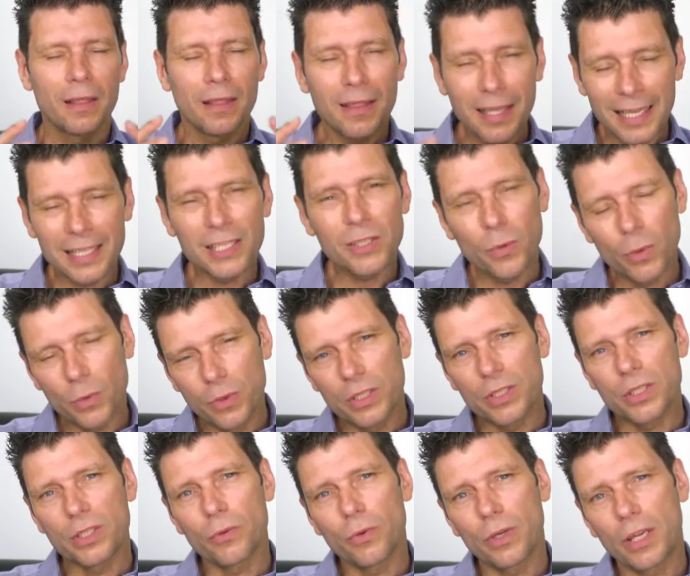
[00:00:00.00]
That's what we're
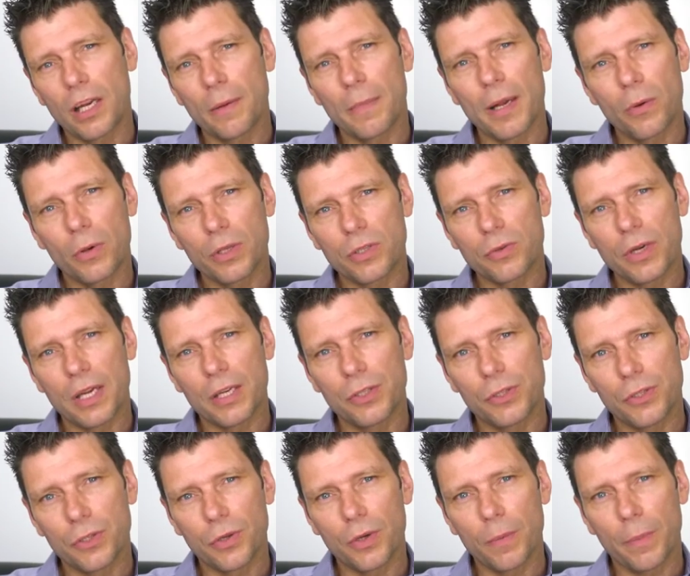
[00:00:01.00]
talking about with
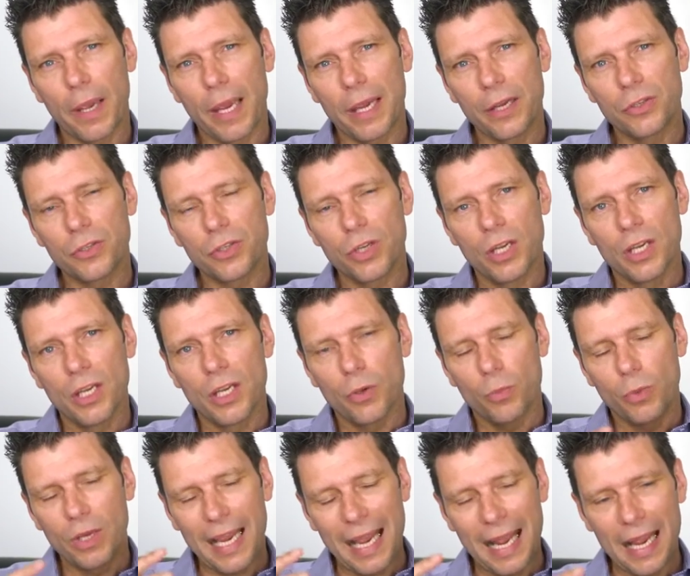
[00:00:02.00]
strategy on a page.
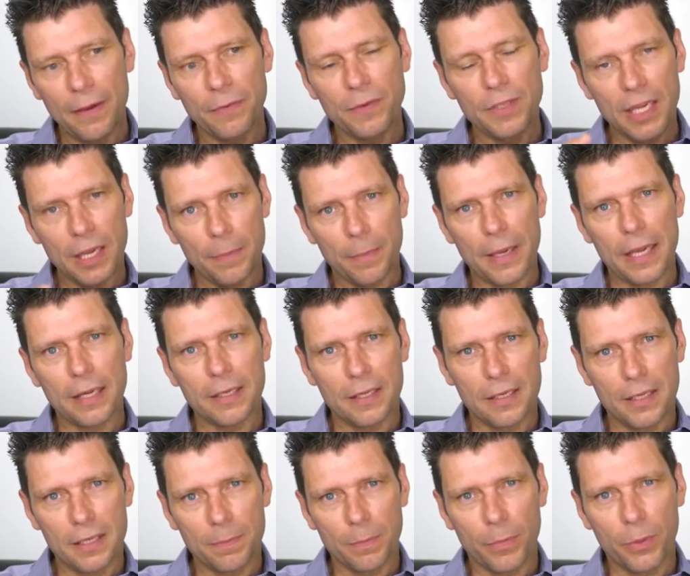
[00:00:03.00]
We have to get back to
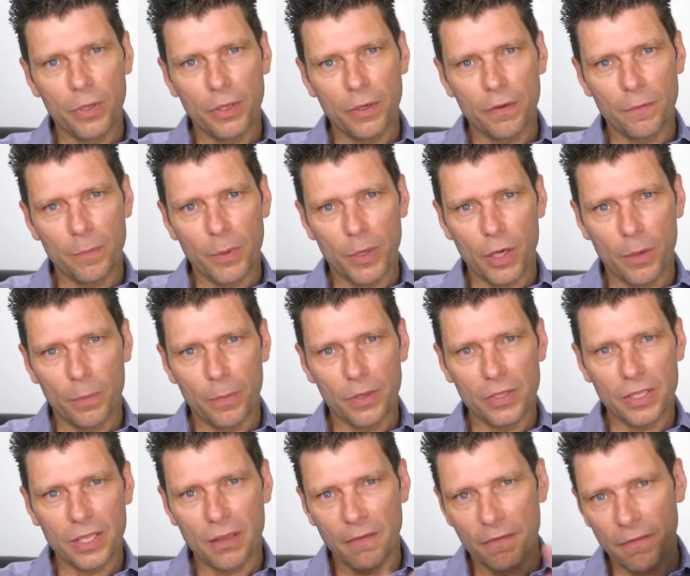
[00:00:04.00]
this point of
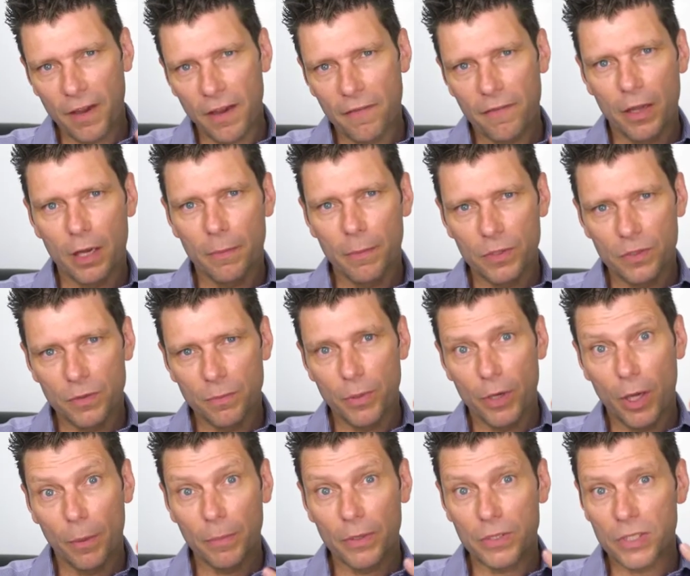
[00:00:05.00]
purpose and the five elements of
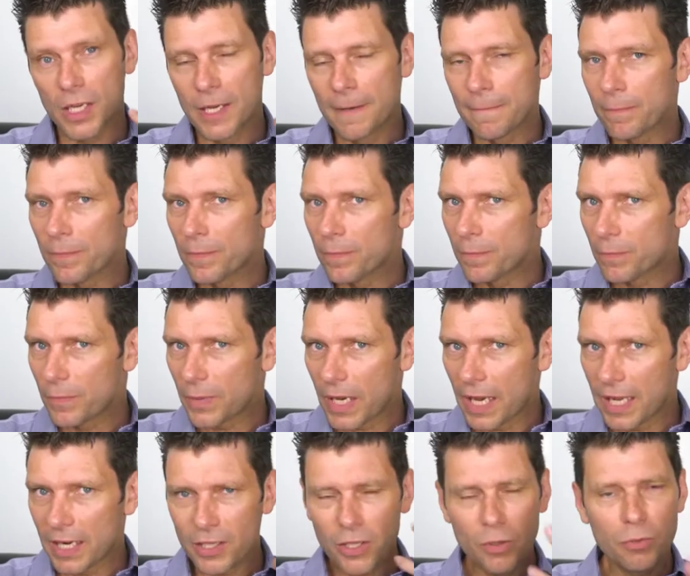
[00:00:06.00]
purpose.
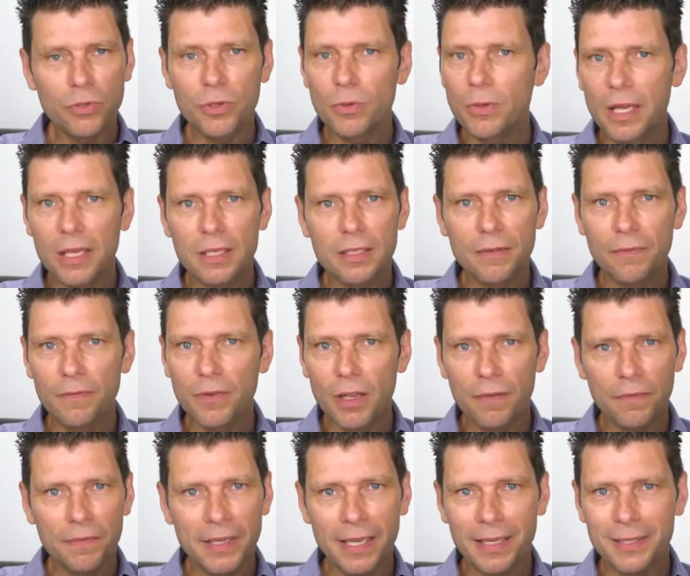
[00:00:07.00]
And I don't do that as a
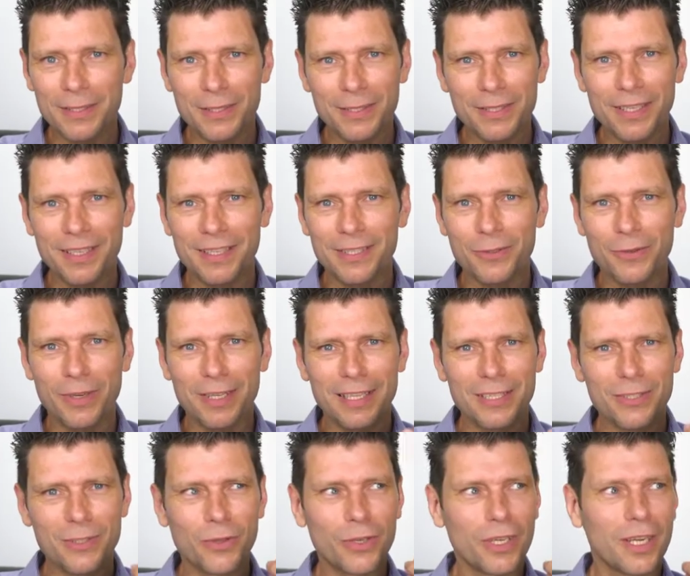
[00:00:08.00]
fluffy exercise, right?
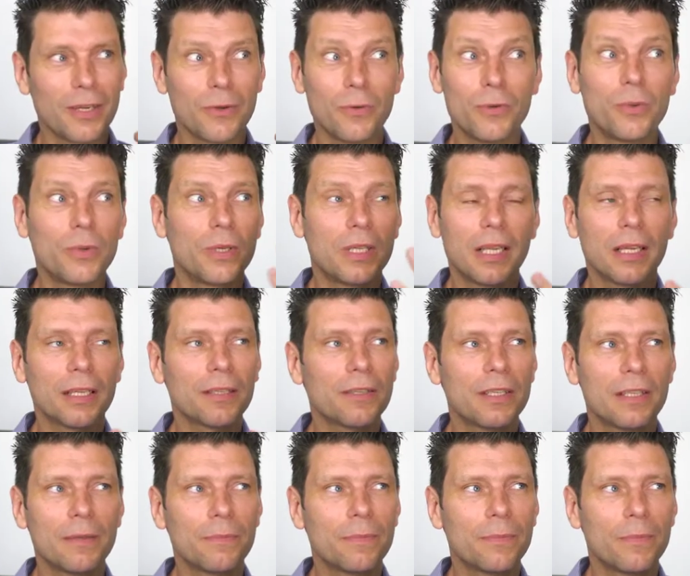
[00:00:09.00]
That's not
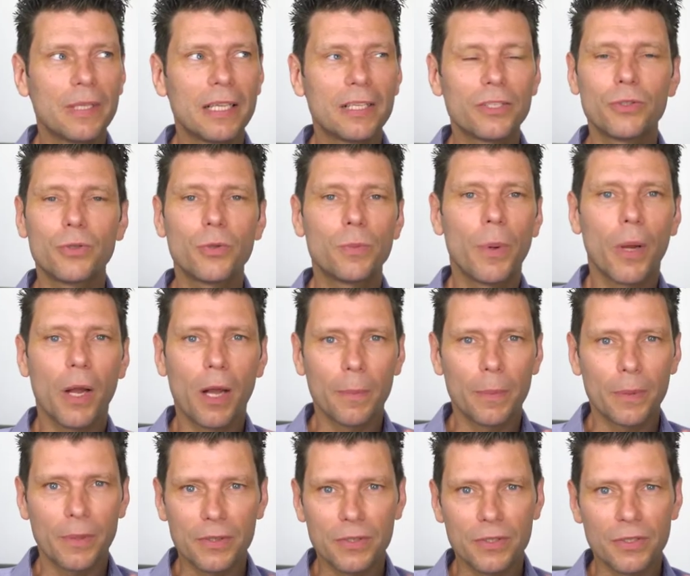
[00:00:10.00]
let's do
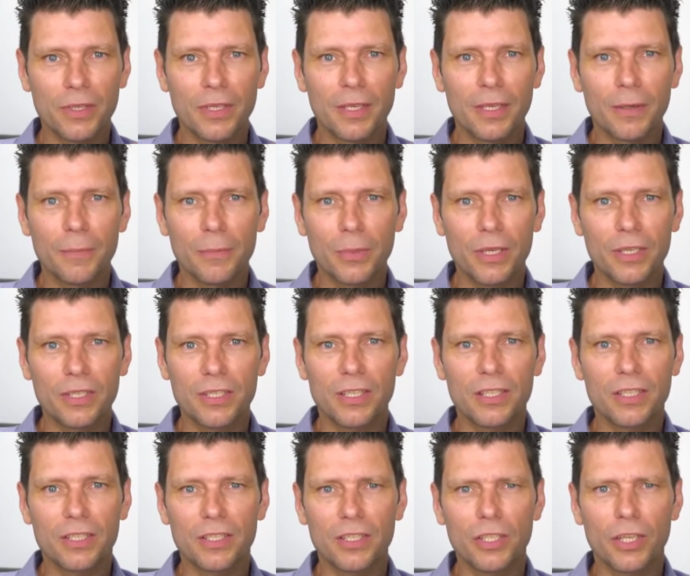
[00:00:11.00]
purpose because
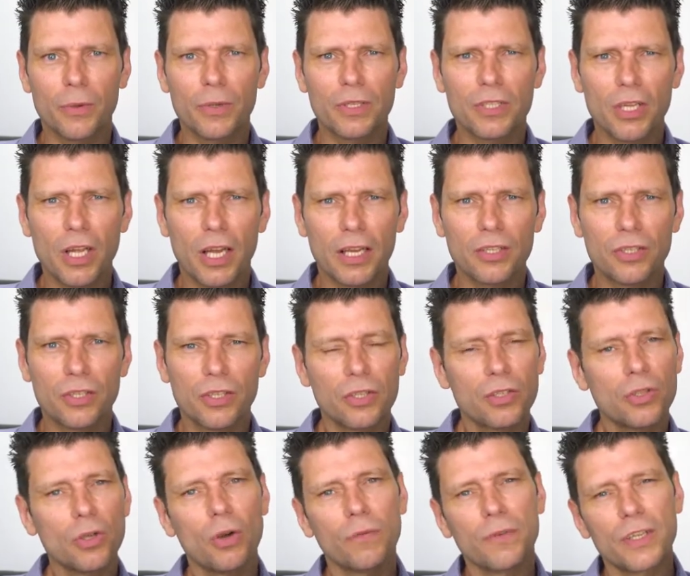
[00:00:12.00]
it's nice and it's
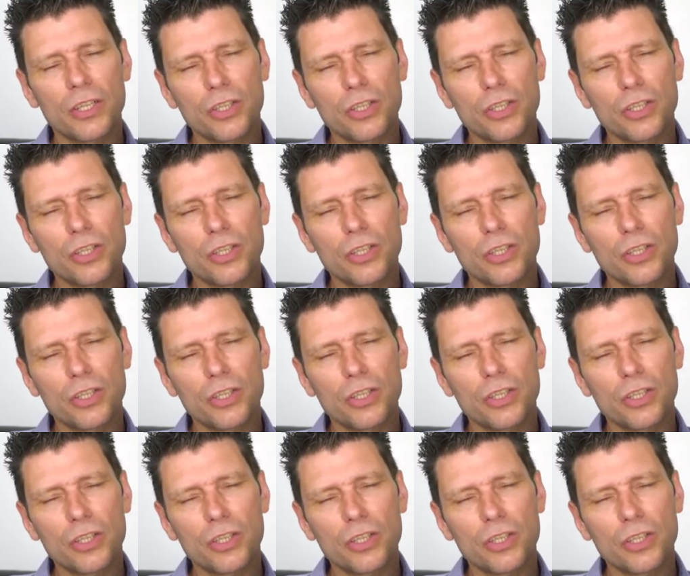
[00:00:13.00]
soft.